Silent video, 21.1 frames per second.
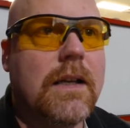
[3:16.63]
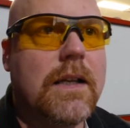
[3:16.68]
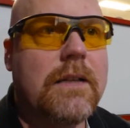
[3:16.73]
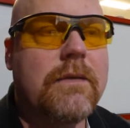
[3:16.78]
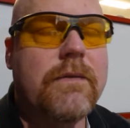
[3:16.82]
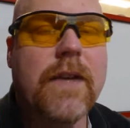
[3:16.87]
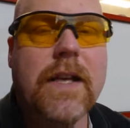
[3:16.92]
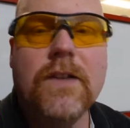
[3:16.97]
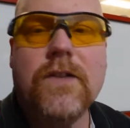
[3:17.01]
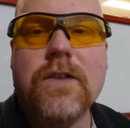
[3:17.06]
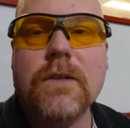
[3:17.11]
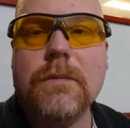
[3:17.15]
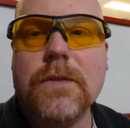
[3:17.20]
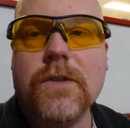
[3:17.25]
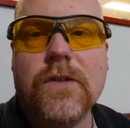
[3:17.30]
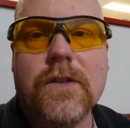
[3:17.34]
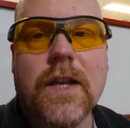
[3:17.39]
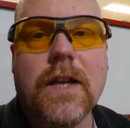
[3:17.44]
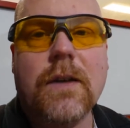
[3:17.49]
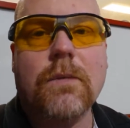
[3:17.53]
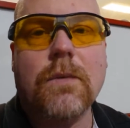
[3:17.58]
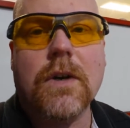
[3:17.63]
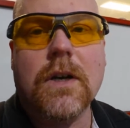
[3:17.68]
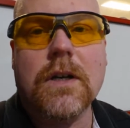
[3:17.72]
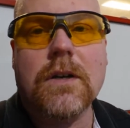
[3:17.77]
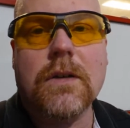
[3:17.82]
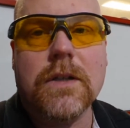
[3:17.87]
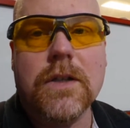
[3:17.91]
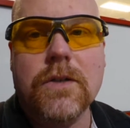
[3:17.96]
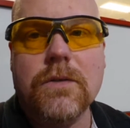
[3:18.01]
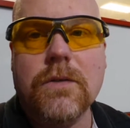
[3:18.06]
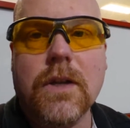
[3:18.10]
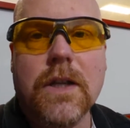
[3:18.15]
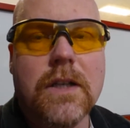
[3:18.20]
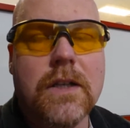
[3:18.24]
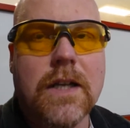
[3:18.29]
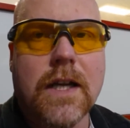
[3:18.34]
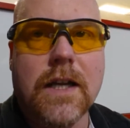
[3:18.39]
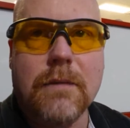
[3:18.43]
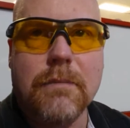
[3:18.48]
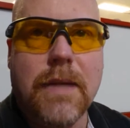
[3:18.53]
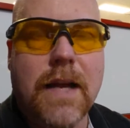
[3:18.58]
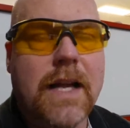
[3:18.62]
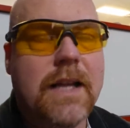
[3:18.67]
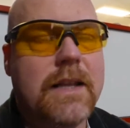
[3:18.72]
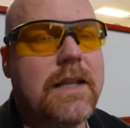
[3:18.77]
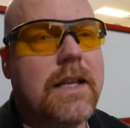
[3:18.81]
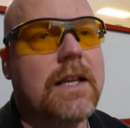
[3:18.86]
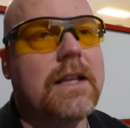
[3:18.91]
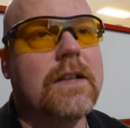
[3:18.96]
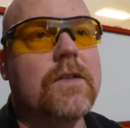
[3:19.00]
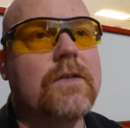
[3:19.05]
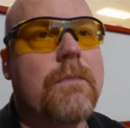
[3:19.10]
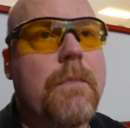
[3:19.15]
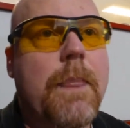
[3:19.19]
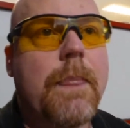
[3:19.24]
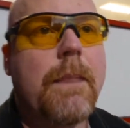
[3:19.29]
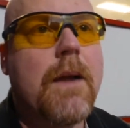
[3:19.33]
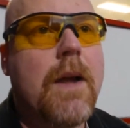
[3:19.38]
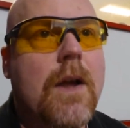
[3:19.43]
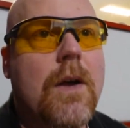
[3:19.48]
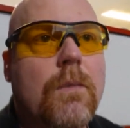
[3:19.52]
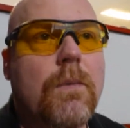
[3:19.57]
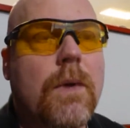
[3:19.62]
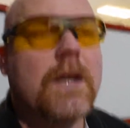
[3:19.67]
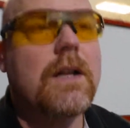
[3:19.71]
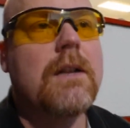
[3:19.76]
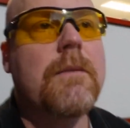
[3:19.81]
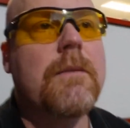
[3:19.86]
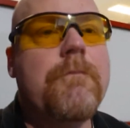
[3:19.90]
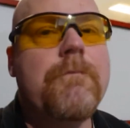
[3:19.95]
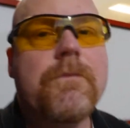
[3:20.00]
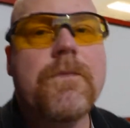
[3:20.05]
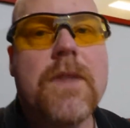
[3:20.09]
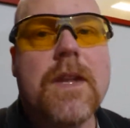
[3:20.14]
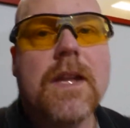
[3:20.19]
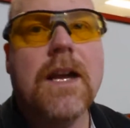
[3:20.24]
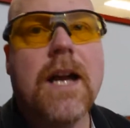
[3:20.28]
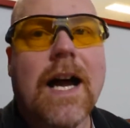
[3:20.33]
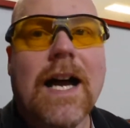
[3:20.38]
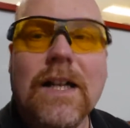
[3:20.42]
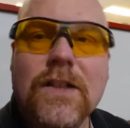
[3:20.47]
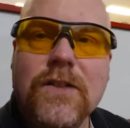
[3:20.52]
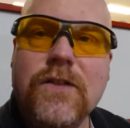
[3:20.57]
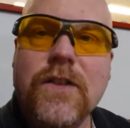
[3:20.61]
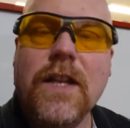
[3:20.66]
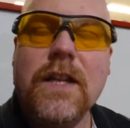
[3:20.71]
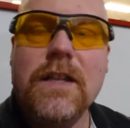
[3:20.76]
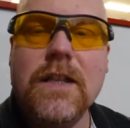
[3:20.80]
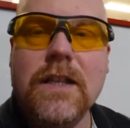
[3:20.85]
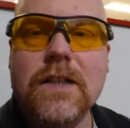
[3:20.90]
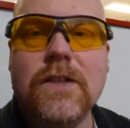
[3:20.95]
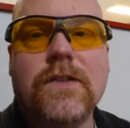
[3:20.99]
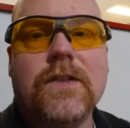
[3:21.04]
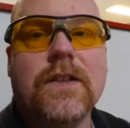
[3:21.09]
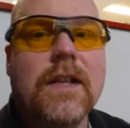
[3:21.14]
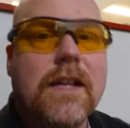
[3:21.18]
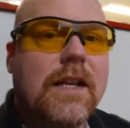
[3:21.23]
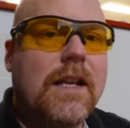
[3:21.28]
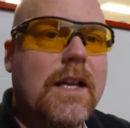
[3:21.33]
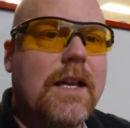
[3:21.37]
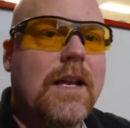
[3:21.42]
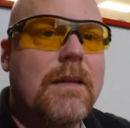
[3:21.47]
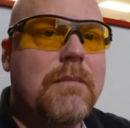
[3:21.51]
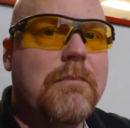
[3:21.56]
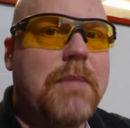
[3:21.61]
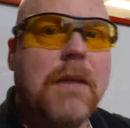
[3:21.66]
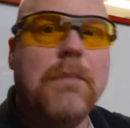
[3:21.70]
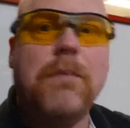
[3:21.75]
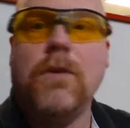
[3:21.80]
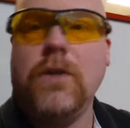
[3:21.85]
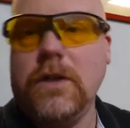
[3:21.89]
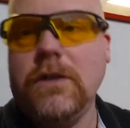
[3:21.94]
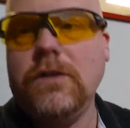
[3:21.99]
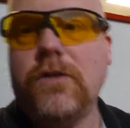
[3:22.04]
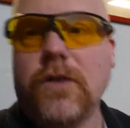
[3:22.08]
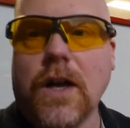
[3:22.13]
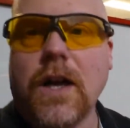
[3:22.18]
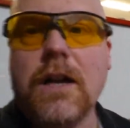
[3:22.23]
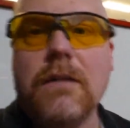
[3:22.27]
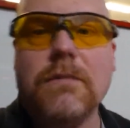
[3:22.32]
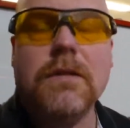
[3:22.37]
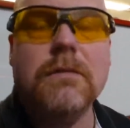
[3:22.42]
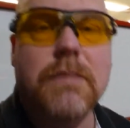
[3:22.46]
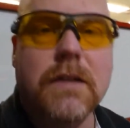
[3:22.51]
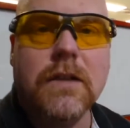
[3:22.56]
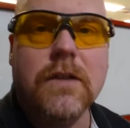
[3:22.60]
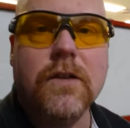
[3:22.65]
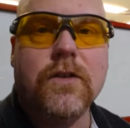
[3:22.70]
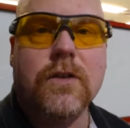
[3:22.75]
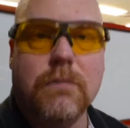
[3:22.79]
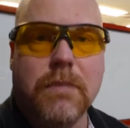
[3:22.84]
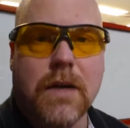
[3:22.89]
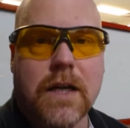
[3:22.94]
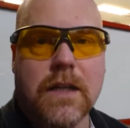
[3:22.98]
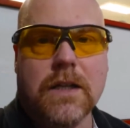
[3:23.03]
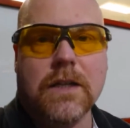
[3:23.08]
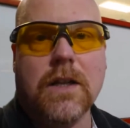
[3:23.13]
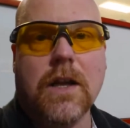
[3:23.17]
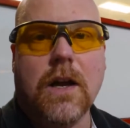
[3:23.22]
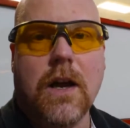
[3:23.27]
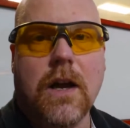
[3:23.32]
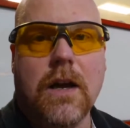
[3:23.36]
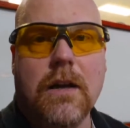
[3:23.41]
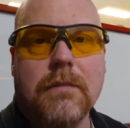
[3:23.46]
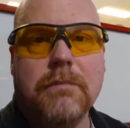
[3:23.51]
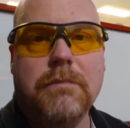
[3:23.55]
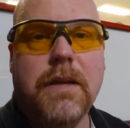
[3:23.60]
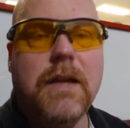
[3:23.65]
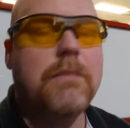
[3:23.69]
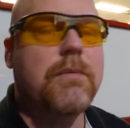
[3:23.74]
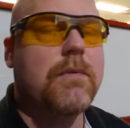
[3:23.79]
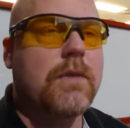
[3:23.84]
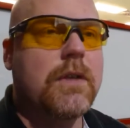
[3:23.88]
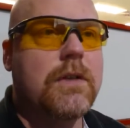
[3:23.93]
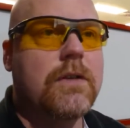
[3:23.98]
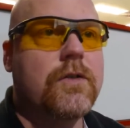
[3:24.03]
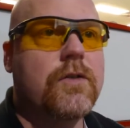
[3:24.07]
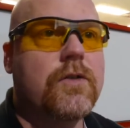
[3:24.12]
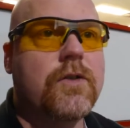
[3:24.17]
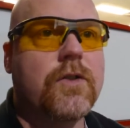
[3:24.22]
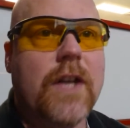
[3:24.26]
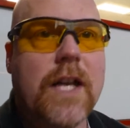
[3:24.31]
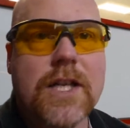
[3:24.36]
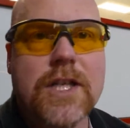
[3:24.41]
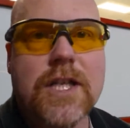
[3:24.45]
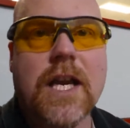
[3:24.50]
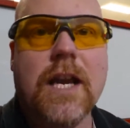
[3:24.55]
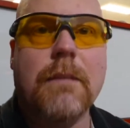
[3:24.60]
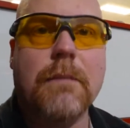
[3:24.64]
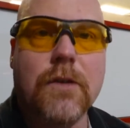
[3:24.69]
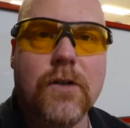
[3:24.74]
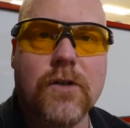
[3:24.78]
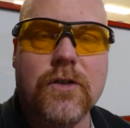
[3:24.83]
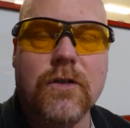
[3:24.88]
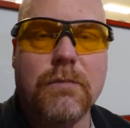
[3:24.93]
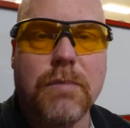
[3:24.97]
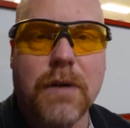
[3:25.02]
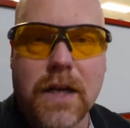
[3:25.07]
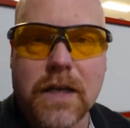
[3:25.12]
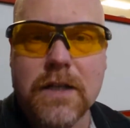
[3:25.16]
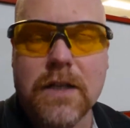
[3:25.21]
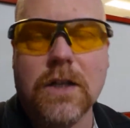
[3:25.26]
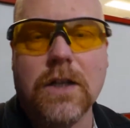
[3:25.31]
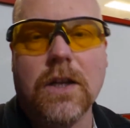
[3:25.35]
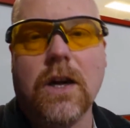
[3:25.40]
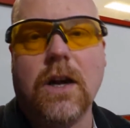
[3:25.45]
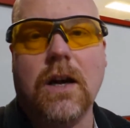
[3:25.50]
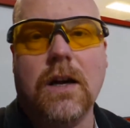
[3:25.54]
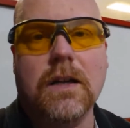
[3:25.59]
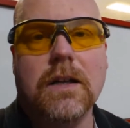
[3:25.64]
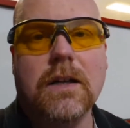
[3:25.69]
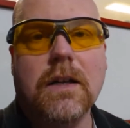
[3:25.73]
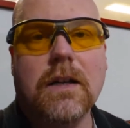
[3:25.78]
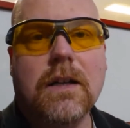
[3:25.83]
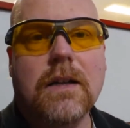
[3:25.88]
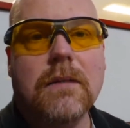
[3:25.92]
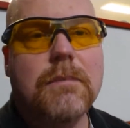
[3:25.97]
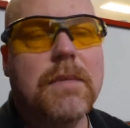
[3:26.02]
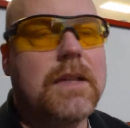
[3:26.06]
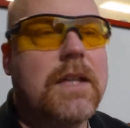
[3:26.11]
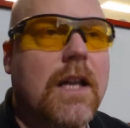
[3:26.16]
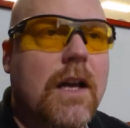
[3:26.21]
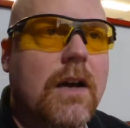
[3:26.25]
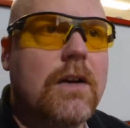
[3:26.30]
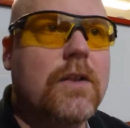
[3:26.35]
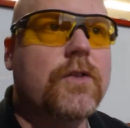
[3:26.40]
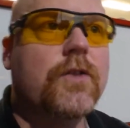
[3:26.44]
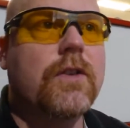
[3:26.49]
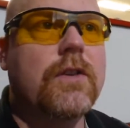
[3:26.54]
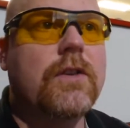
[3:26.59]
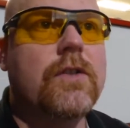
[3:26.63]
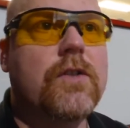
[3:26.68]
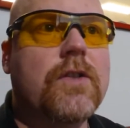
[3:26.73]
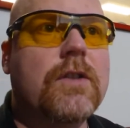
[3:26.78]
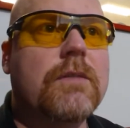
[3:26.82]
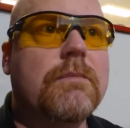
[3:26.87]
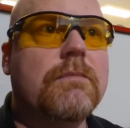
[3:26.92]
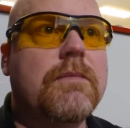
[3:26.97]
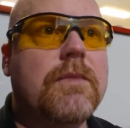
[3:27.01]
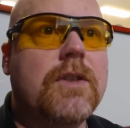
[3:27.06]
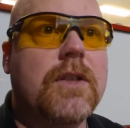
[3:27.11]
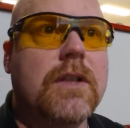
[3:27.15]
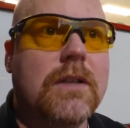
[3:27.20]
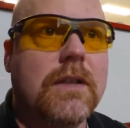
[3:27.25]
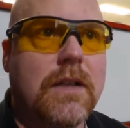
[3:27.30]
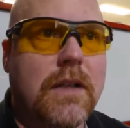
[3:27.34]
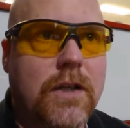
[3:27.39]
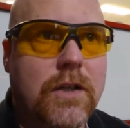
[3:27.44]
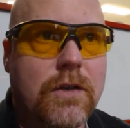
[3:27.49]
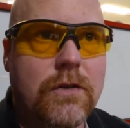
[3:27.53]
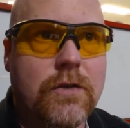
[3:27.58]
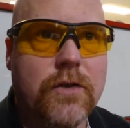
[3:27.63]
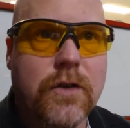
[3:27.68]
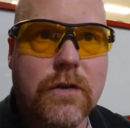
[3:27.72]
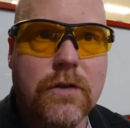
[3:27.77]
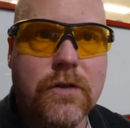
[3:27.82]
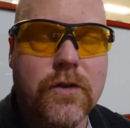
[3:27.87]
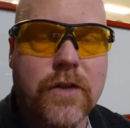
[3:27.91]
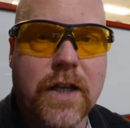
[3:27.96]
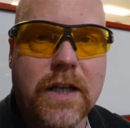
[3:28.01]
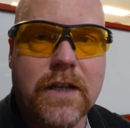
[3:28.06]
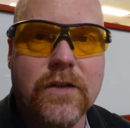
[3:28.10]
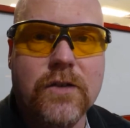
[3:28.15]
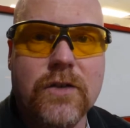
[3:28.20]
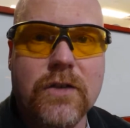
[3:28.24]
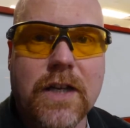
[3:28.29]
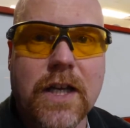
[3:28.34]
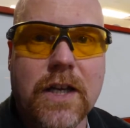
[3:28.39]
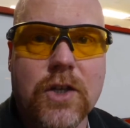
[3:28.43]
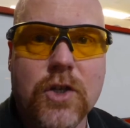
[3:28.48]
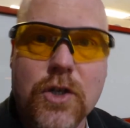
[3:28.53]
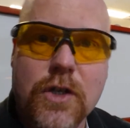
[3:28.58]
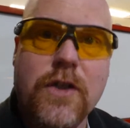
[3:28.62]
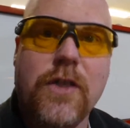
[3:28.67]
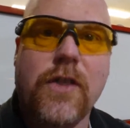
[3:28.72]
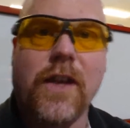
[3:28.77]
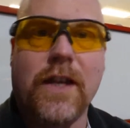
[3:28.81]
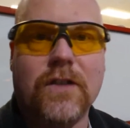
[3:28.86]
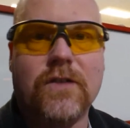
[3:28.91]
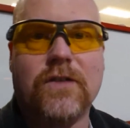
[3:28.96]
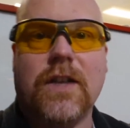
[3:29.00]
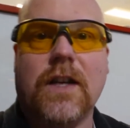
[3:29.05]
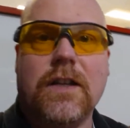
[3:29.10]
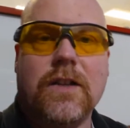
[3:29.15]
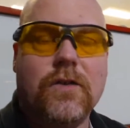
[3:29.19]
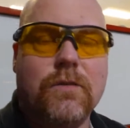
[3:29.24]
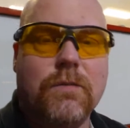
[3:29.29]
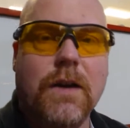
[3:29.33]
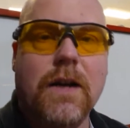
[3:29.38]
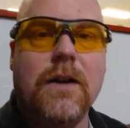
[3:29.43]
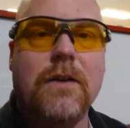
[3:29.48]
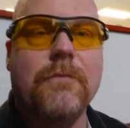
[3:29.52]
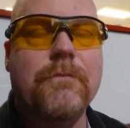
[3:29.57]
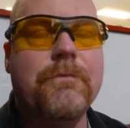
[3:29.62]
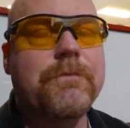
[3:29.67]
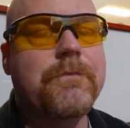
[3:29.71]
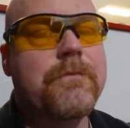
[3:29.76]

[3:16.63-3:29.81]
invade someone's network and do all these kind of bad things. Well, I say this. People use automobiles to break the law. People use sledgehammers to break the law. But they also use those things to get good things done as well.